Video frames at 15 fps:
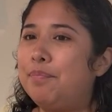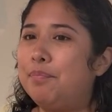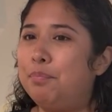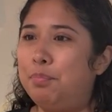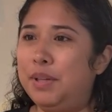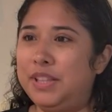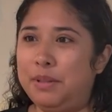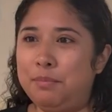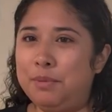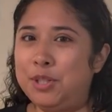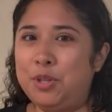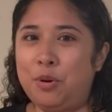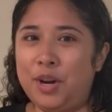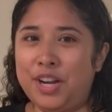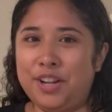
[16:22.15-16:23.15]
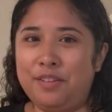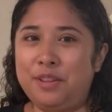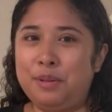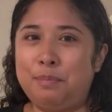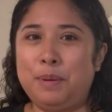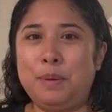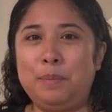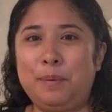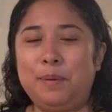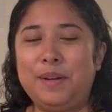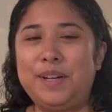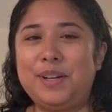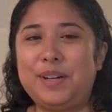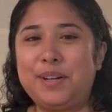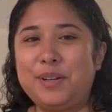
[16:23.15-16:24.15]
But the majority of the people
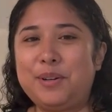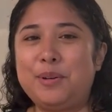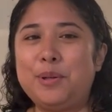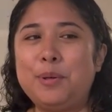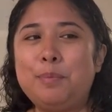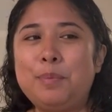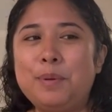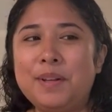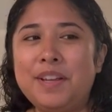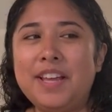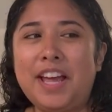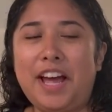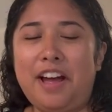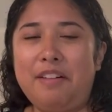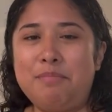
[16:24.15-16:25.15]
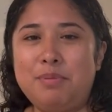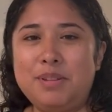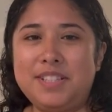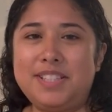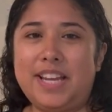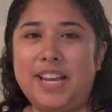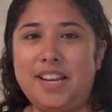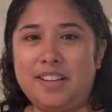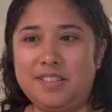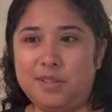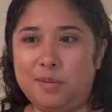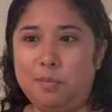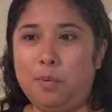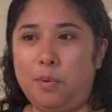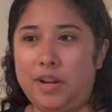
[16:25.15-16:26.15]
in our group have been saying it's a
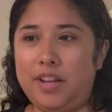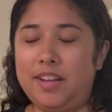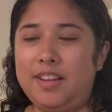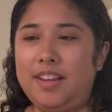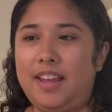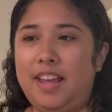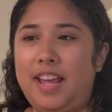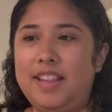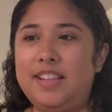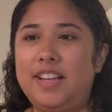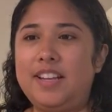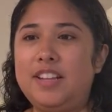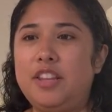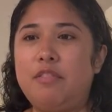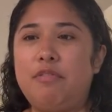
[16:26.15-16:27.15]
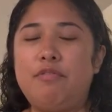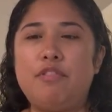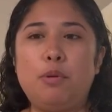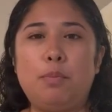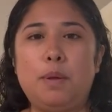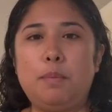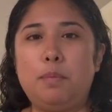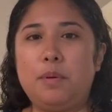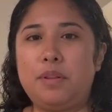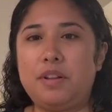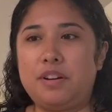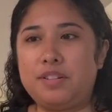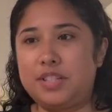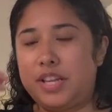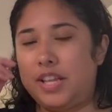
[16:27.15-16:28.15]
boy. And then the few people that
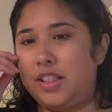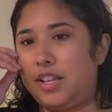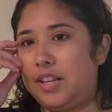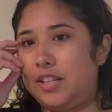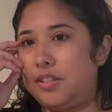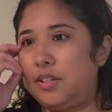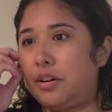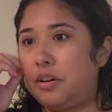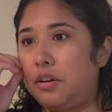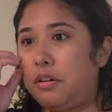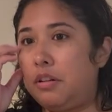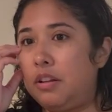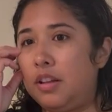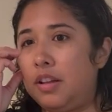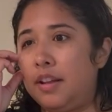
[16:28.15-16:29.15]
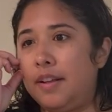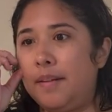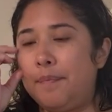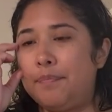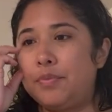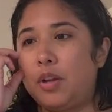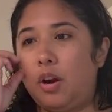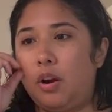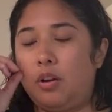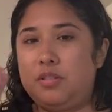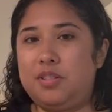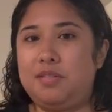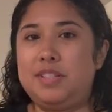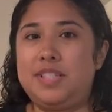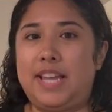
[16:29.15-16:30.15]
are saying that it's a girl are
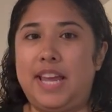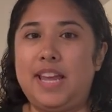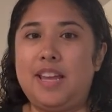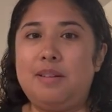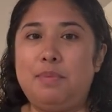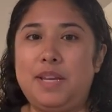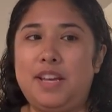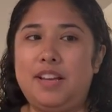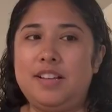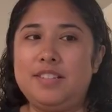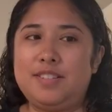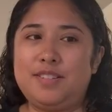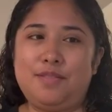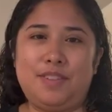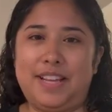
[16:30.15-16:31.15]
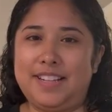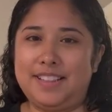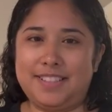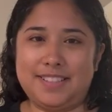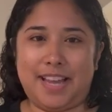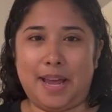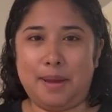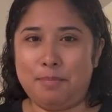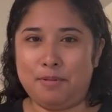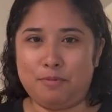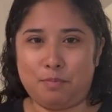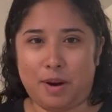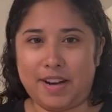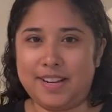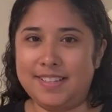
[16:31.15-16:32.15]
also saying because of like the type of
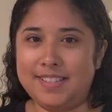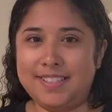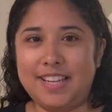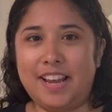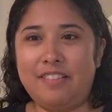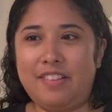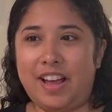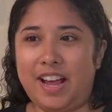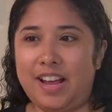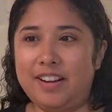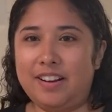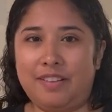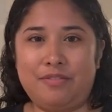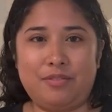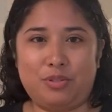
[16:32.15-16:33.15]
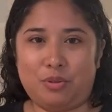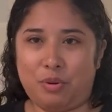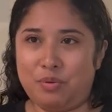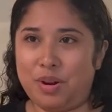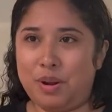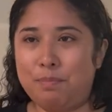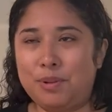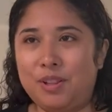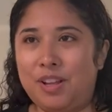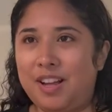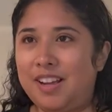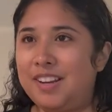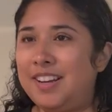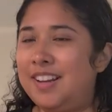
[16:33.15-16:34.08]
pregnancy I've had. I've thrown up a lot.